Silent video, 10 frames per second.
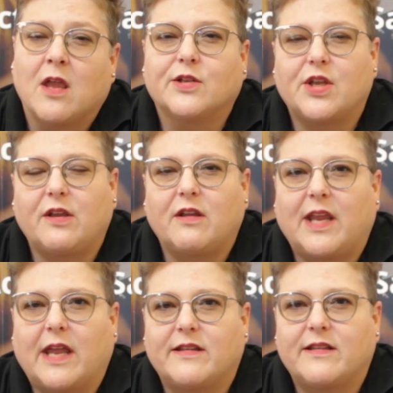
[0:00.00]
so you can
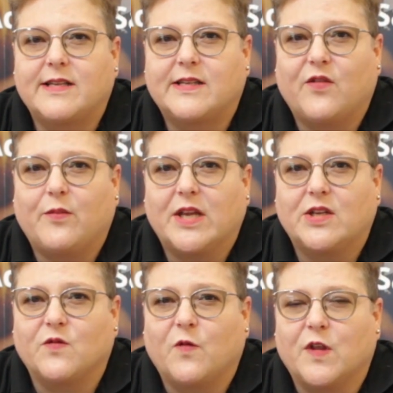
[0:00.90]
get at this
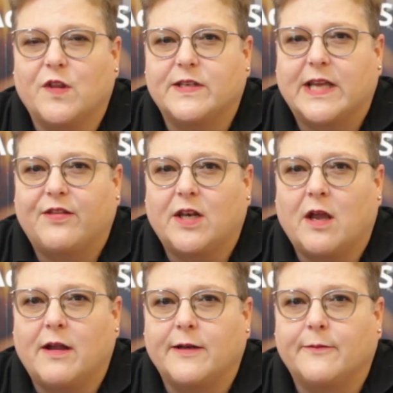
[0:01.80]
information further down the
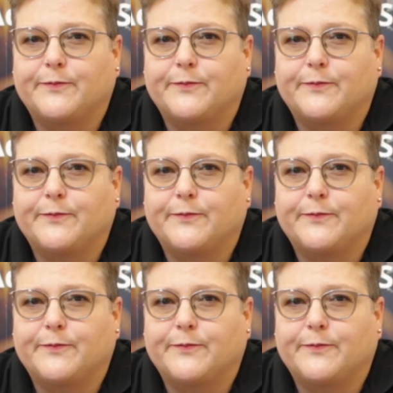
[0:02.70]
line.